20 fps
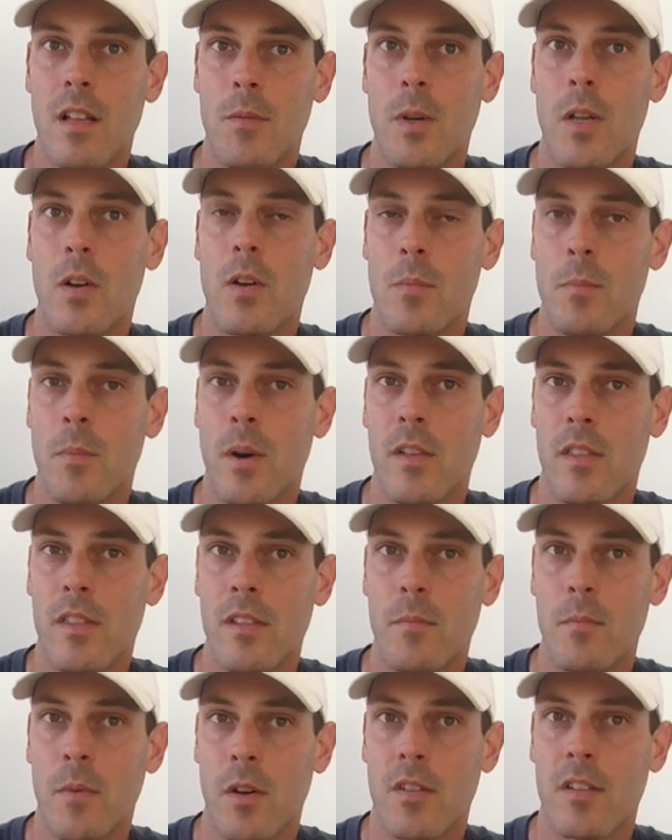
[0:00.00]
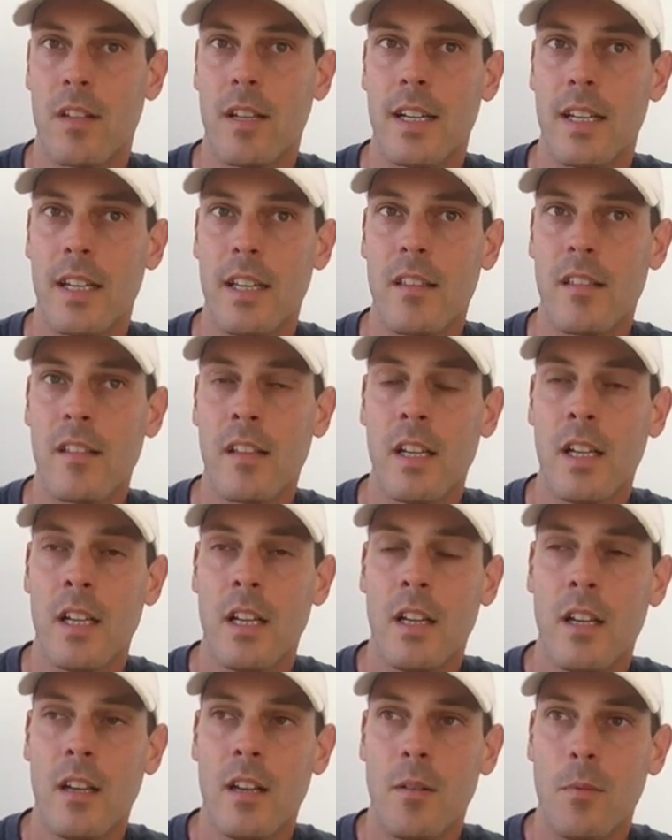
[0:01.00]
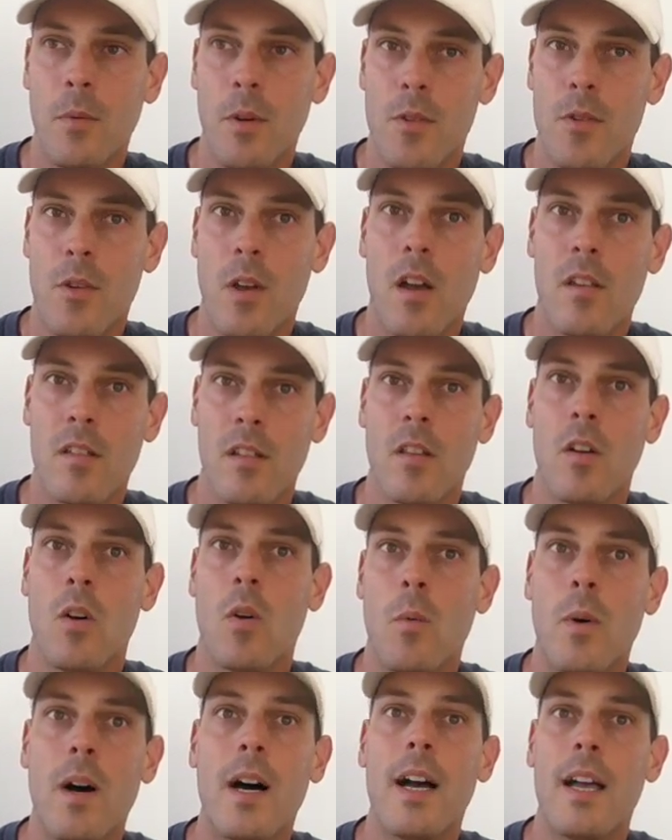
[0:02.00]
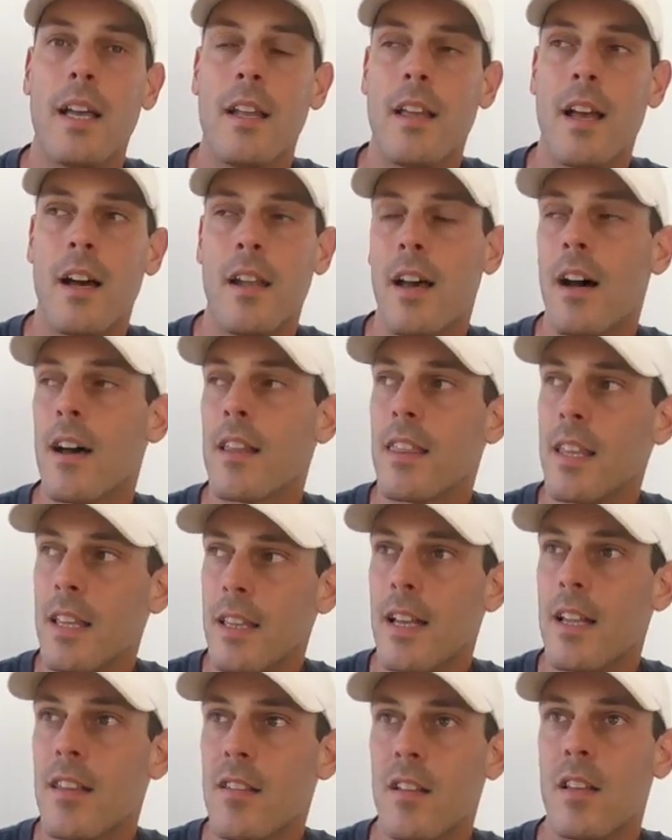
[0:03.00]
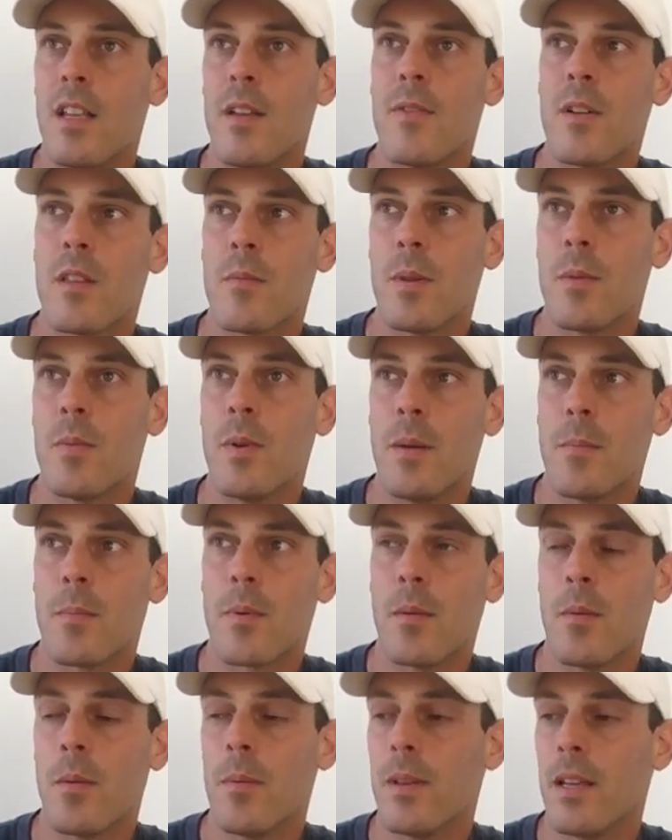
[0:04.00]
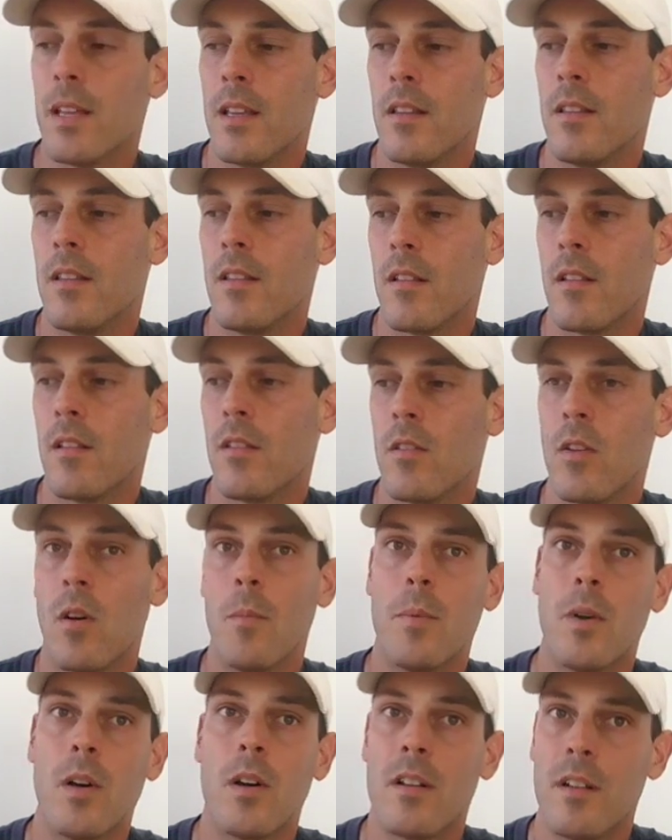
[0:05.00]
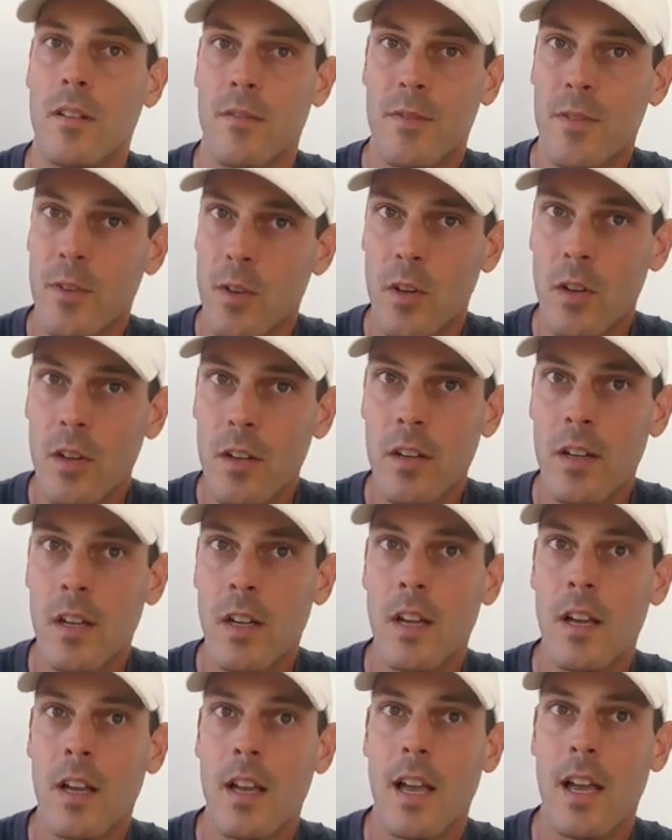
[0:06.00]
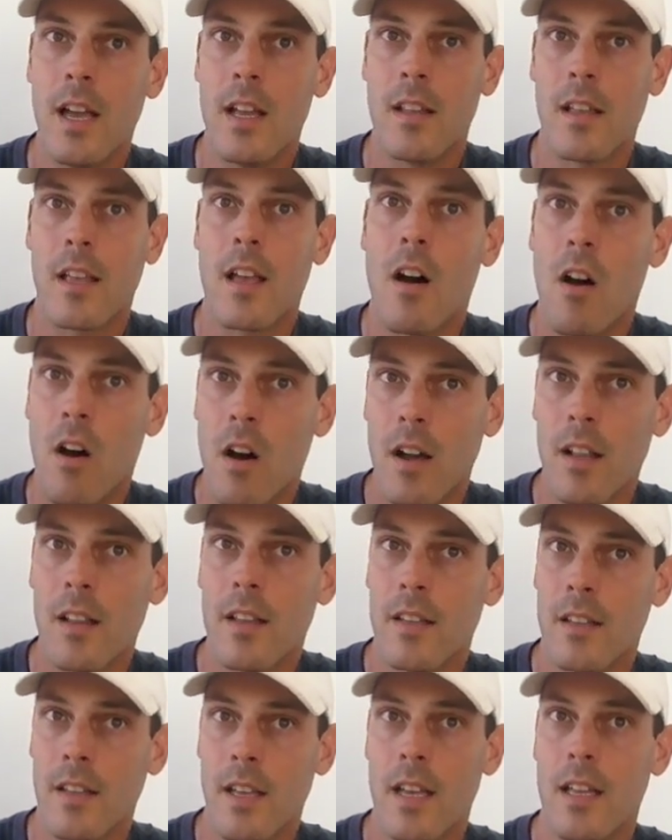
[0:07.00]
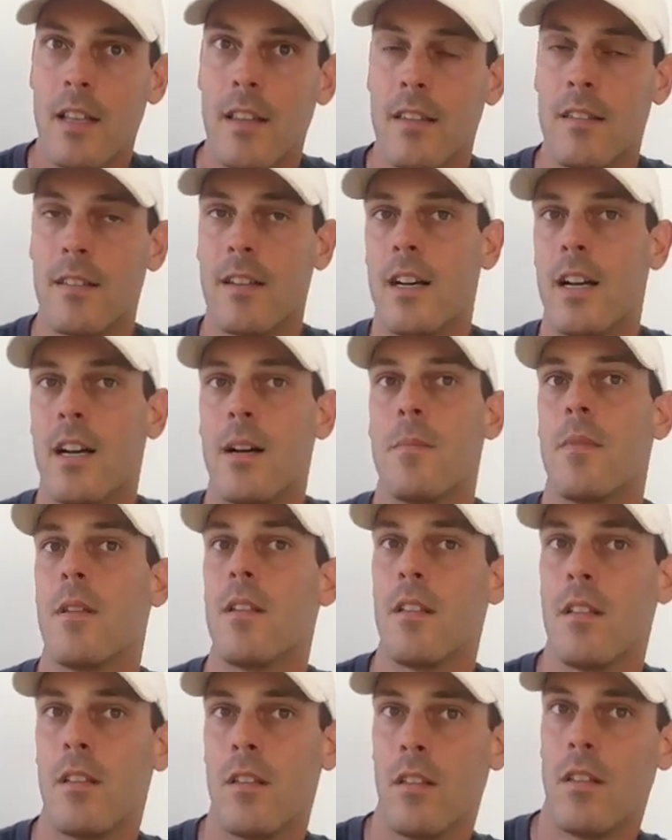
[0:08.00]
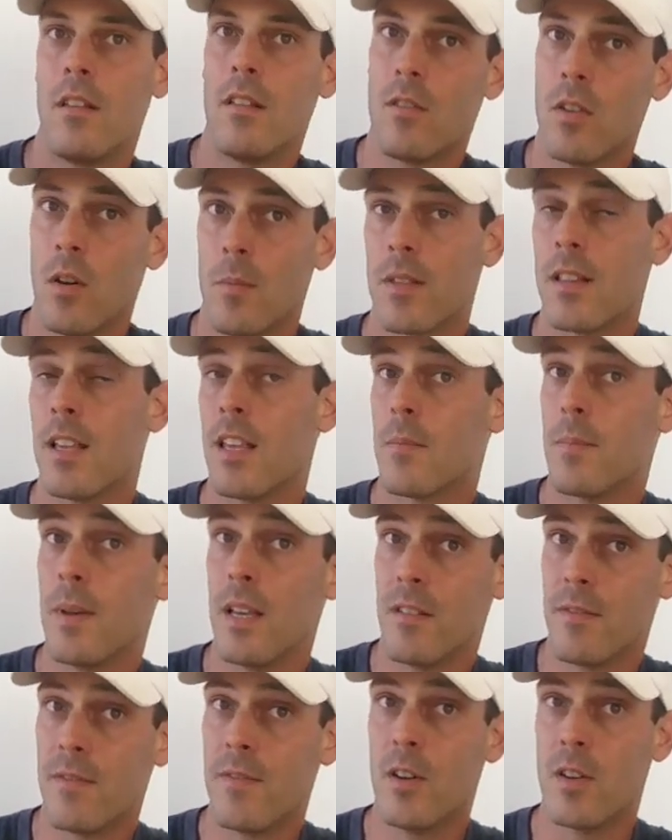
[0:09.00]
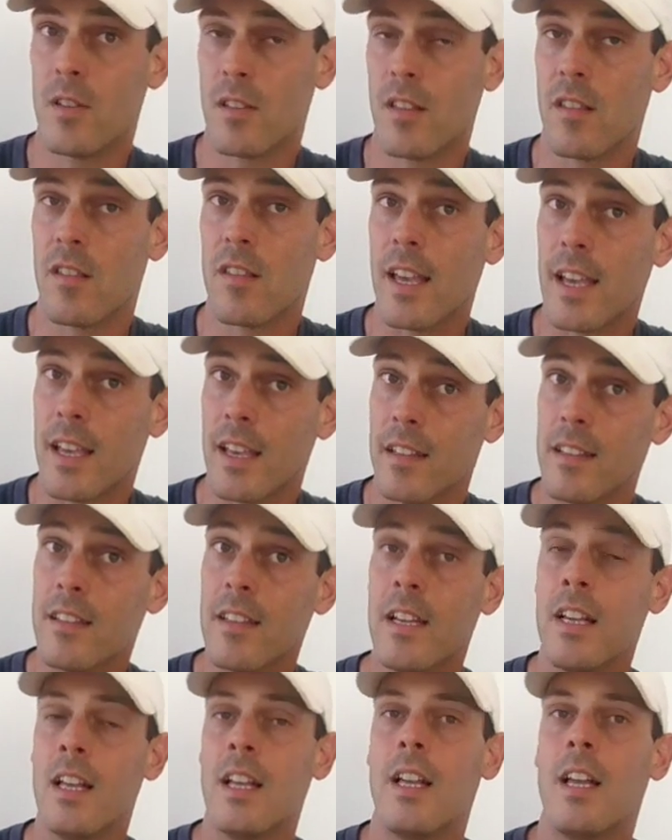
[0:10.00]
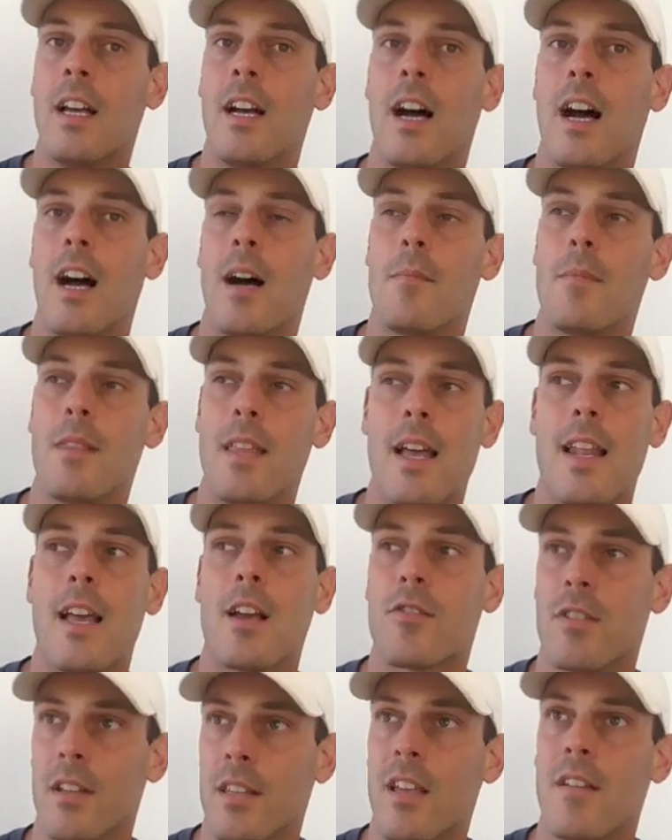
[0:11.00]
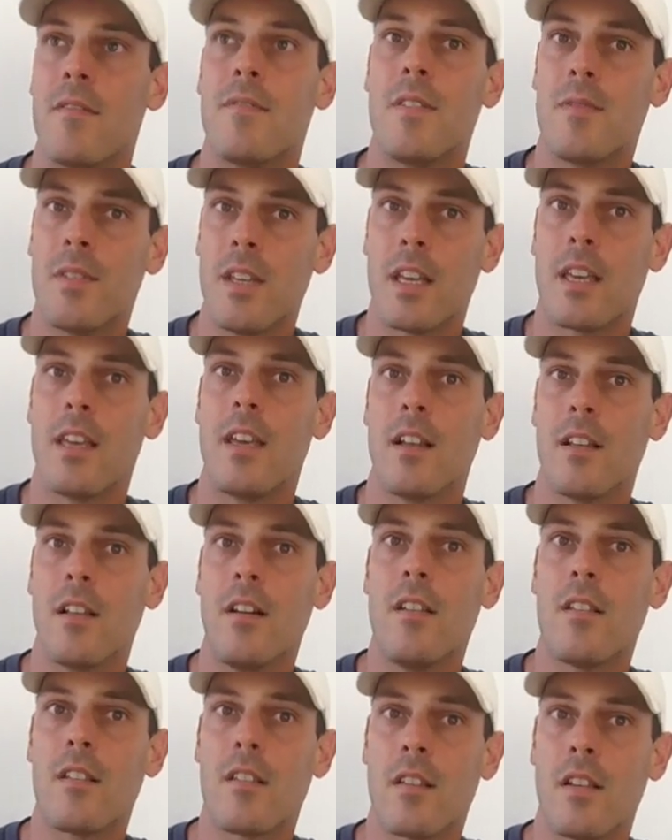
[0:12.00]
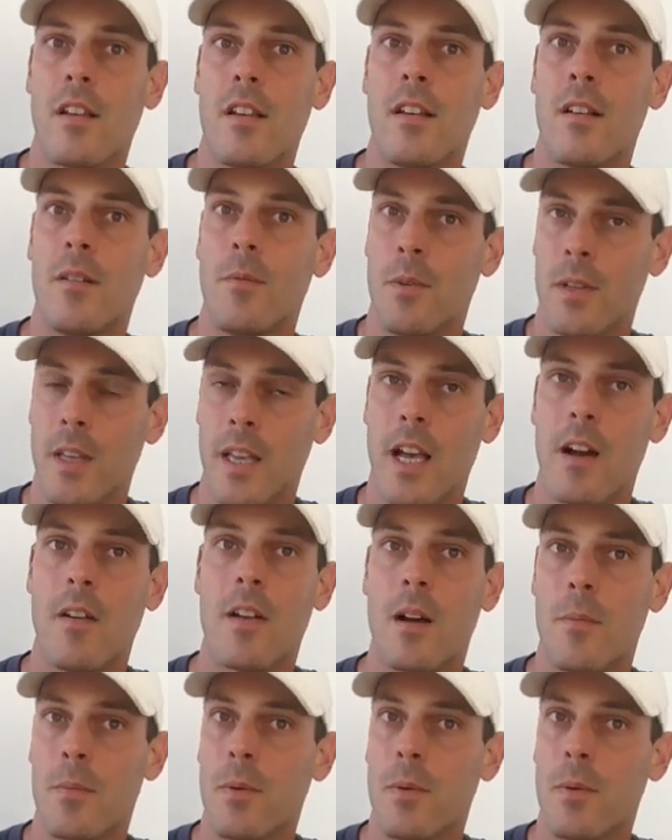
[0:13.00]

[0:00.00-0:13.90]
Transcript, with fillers: that we got most, most days, which goes a long way. And, and I think that's the difference between probably Tom Burton in third and Kyle and, and um, Tom Slingsby being first and second. Um, that extra 10, 15 kilos, when you're going